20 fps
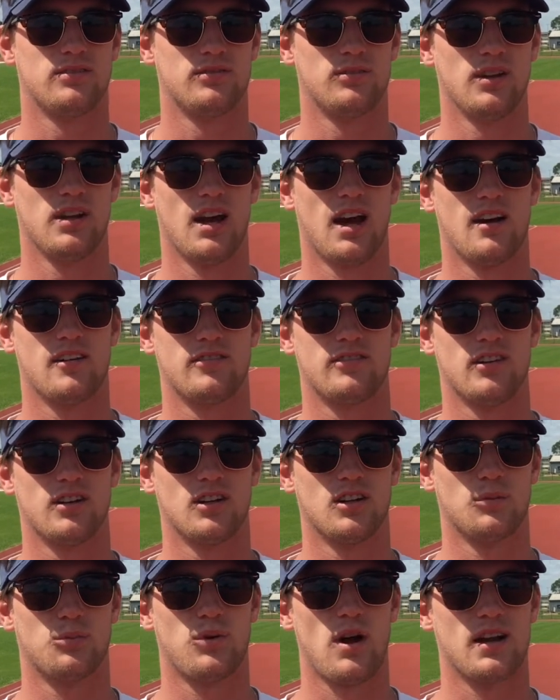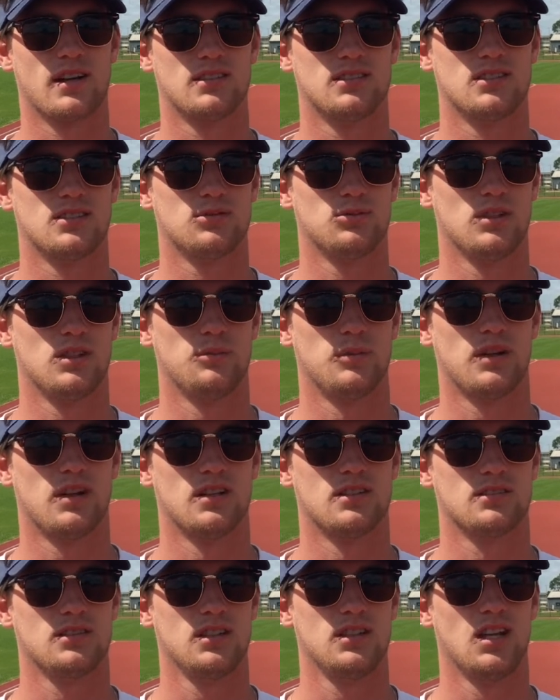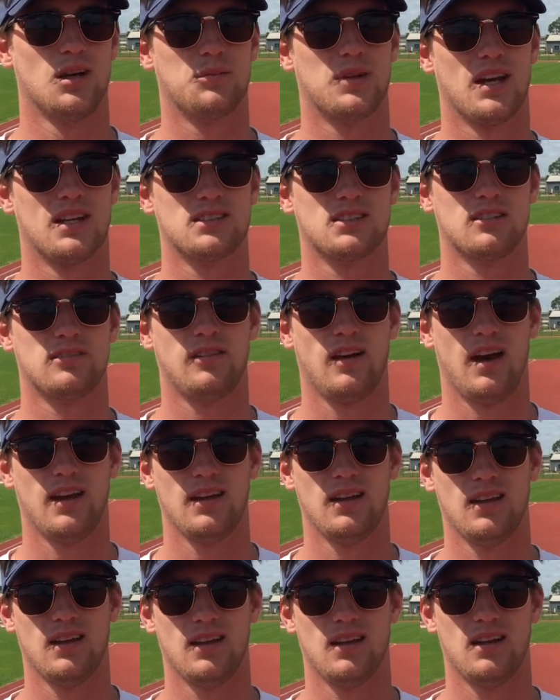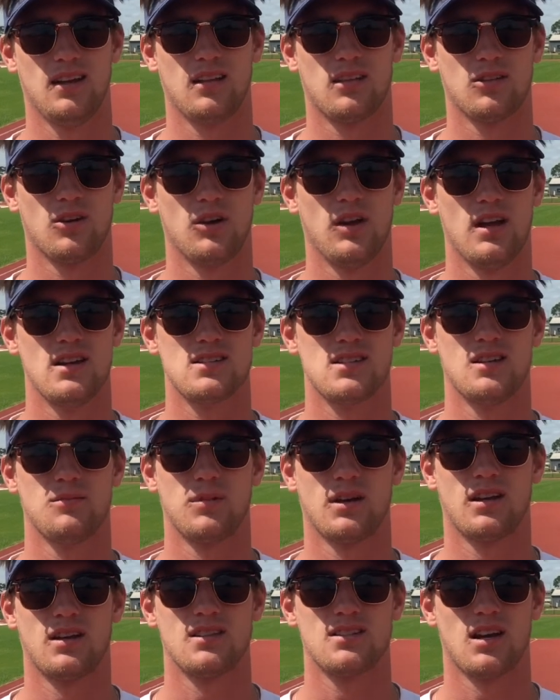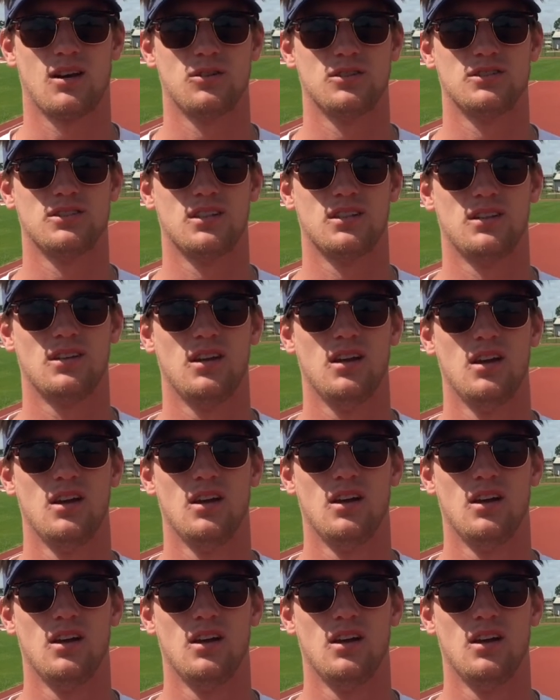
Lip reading: we have a good practice this week, because leading up to SFA, I didn't get any throw days in because I was in